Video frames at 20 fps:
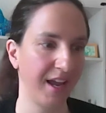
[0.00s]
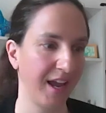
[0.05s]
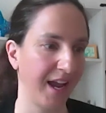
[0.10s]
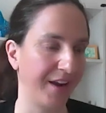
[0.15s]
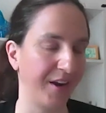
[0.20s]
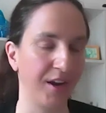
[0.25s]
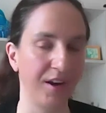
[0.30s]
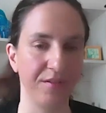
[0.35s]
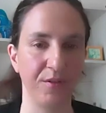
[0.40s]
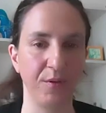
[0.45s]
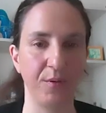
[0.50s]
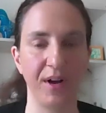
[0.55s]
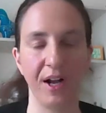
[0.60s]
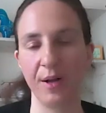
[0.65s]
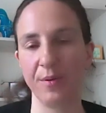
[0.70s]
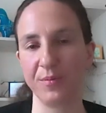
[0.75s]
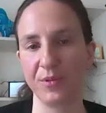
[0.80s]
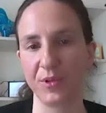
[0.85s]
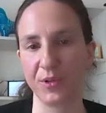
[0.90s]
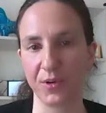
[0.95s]
and
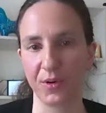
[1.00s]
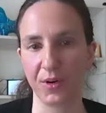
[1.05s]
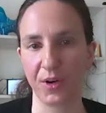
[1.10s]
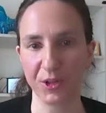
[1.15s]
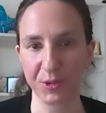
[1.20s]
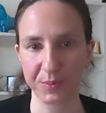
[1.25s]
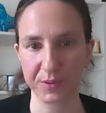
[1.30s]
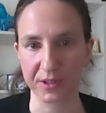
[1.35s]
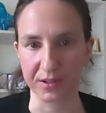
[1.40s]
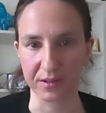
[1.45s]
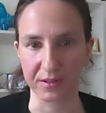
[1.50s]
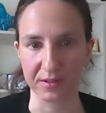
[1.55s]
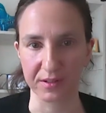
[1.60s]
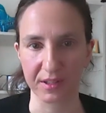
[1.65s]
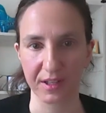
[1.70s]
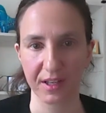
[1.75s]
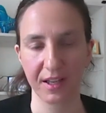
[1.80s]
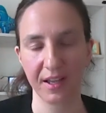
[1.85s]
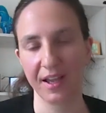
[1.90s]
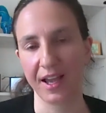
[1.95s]
overwhelms your hospitals
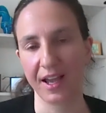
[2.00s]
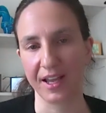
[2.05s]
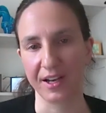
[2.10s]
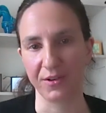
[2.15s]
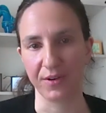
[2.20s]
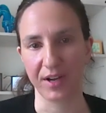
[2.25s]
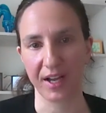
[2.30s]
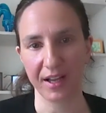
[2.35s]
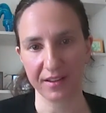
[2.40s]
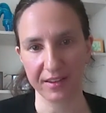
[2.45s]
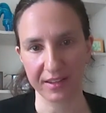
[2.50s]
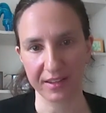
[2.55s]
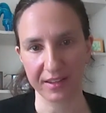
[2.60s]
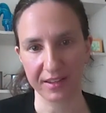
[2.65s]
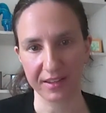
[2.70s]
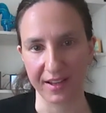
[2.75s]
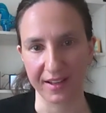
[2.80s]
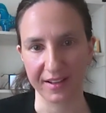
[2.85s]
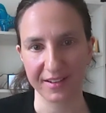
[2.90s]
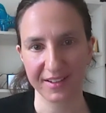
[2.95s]
and your
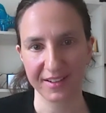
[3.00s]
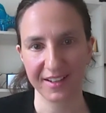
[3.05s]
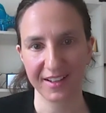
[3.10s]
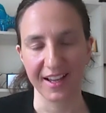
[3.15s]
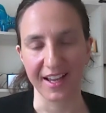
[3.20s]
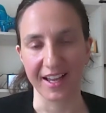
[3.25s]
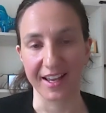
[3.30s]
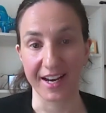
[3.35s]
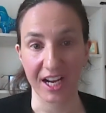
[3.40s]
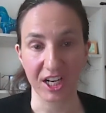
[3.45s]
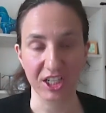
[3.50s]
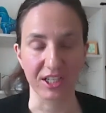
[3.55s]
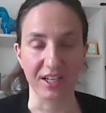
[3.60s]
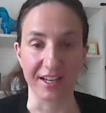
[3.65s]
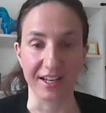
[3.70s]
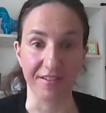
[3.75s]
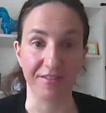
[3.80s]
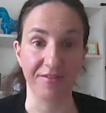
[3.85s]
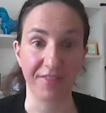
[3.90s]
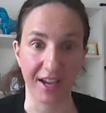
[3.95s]
healthcare, and
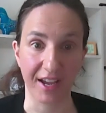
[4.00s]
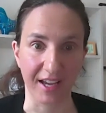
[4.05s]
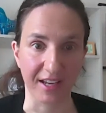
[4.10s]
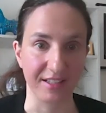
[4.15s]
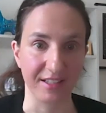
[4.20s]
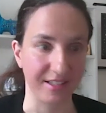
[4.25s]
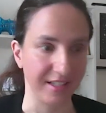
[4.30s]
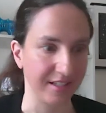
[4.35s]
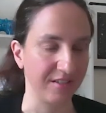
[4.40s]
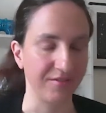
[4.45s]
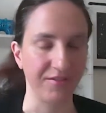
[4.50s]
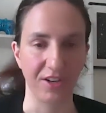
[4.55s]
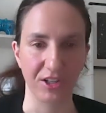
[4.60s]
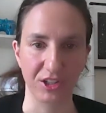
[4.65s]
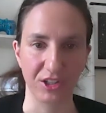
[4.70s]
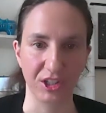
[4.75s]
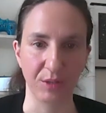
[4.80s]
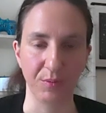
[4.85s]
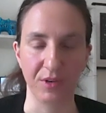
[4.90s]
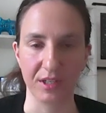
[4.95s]
actually affects the
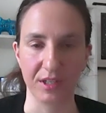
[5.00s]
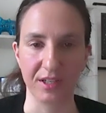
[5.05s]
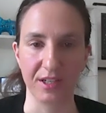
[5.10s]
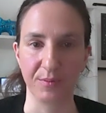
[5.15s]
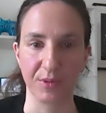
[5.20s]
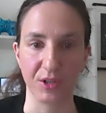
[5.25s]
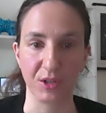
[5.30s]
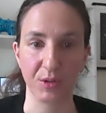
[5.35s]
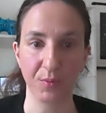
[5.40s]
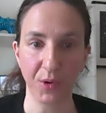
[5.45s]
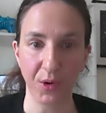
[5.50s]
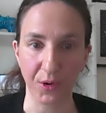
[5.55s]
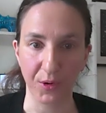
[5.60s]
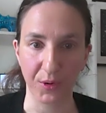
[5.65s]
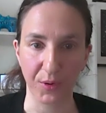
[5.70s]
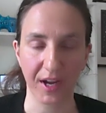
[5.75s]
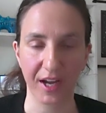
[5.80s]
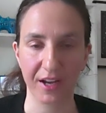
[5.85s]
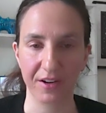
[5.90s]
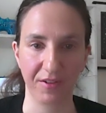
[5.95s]
disadvantaged communities much more, who
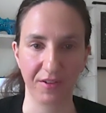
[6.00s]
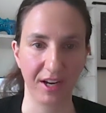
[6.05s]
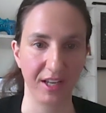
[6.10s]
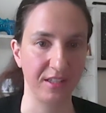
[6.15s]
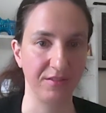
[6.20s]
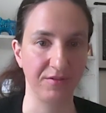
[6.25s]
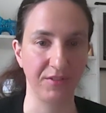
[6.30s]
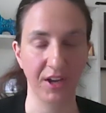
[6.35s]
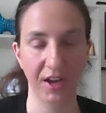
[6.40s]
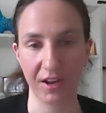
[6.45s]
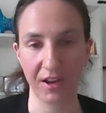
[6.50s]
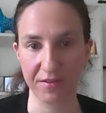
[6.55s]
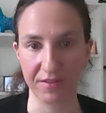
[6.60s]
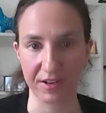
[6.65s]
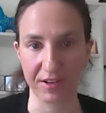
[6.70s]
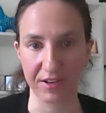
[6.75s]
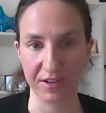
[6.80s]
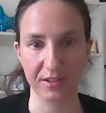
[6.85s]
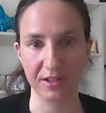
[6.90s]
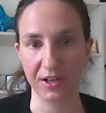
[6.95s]
had rates of
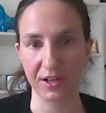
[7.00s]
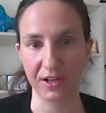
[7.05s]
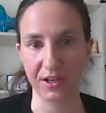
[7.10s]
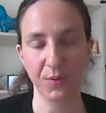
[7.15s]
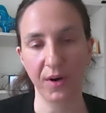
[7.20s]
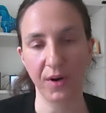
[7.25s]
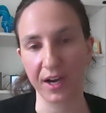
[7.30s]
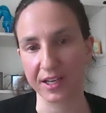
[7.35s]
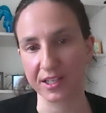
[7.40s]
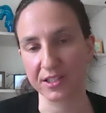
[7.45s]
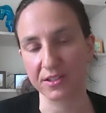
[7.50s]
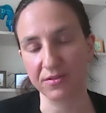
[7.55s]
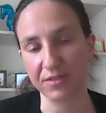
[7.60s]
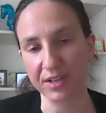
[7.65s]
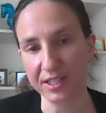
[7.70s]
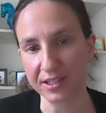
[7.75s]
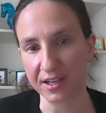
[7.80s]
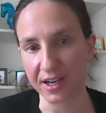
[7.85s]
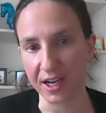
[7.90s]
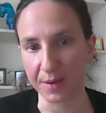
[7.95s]
COVID, you know, twice,
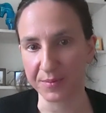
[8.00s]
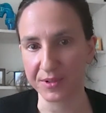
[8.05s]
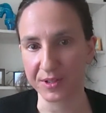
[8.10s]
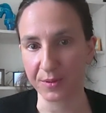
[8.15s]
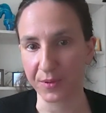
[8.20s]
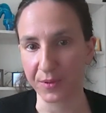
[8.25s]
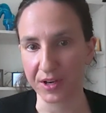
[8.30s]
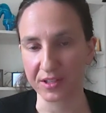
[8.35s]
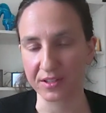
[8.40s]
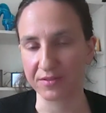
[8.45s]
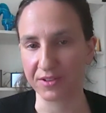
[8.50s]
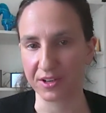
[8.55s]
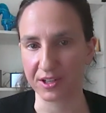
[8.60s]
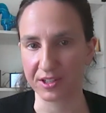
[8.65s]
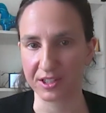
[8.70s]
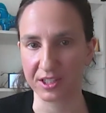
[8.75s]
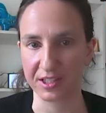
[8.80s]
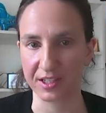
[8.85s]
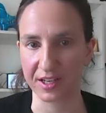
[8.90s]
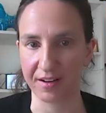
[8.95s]
three times the most
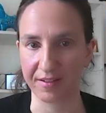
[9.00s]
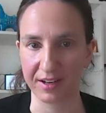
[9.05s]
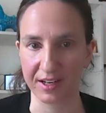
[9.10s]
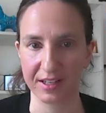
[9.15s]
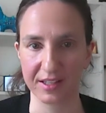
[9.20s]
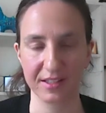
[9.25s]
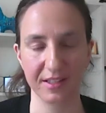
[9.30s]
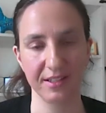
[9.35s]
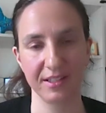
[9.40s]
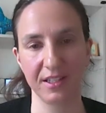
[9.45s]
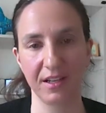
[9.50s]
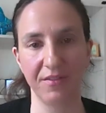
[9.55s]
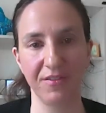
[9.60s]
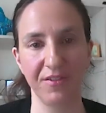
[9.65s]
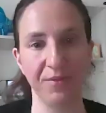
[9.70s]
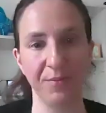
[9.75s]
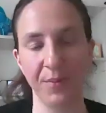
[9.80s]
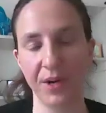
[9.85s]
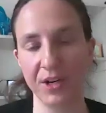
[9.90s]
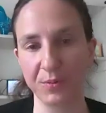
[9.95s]
advantaged areas and
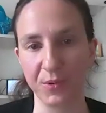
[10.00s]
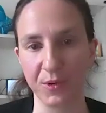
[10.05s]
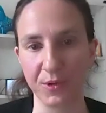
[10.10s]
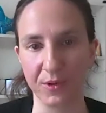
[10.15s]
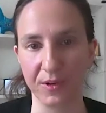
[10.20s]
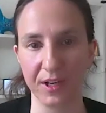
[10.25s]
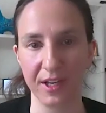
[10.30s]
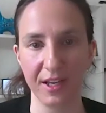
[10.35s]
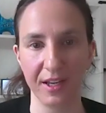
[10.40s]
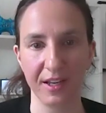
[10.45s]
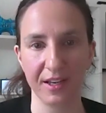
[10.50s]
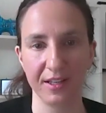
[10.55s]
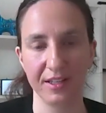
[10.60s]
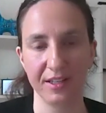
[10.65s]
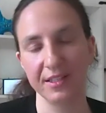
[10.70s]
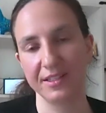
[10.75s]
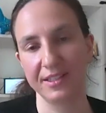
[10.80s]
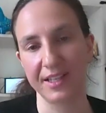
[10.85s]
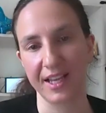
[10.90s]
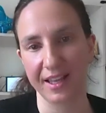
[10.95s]
suffered much more
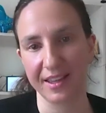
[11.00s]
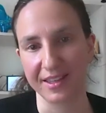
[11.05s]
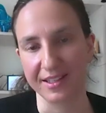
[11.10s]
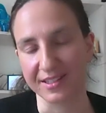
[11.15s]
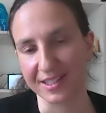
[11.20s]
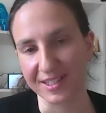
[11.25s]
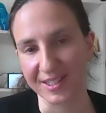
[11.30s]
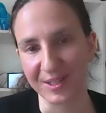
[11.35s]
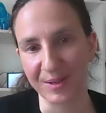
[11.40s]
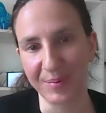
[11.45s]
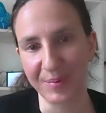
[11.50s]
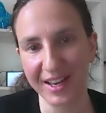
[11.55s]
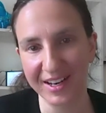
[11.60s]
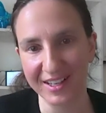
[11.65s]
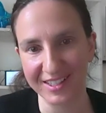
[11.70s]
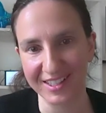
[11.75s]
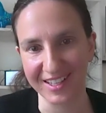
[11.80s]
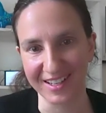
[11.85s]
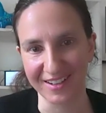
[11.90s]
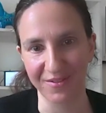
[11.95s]
death and
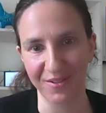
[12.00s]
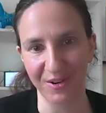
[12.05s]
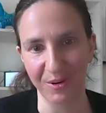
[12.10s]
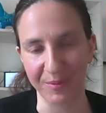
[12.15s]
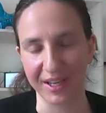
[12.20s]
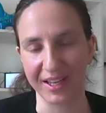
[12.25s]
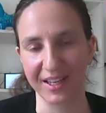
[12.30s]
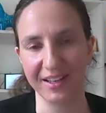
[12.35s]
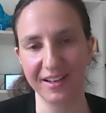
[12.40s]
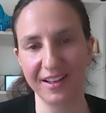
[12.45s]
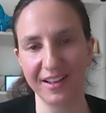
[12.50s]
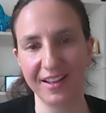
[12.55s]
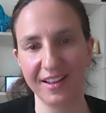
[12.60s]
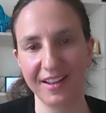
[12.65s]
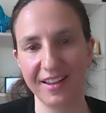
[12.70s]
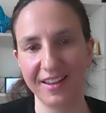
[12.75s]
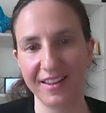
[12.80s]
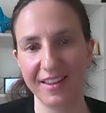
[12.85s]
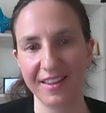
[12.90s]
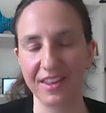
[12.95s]
disability from it,
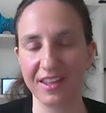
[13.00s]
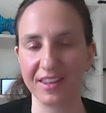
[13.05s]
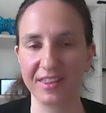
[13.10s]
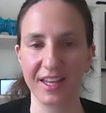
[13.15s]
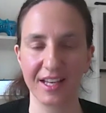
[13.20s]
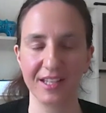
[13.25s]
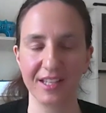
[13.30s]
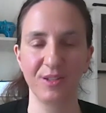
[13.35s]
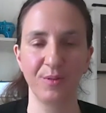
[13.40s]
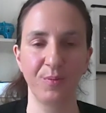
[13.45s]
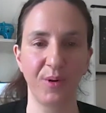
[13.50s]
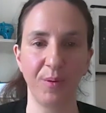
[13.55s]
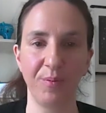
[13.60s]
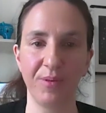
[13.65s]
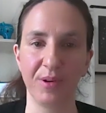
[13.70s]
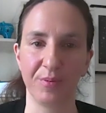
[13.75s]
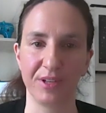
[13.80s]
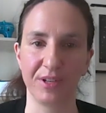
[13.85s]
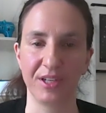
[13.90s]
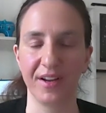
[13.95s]
that that's a
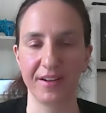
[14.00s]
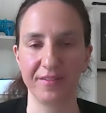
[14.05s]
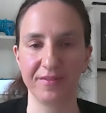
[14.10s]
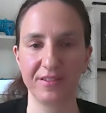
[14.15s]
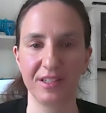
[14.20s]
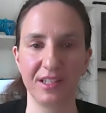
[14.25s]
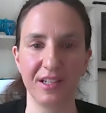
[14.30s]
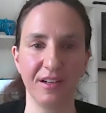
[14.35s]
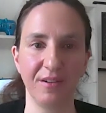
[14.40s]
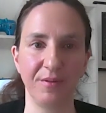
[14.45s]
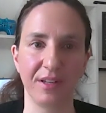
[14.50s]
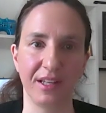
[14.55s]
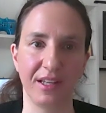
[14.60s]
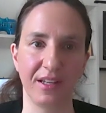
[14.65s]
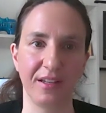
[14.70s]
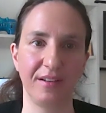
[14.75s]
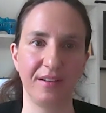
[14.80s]
problem and you have to deal with it.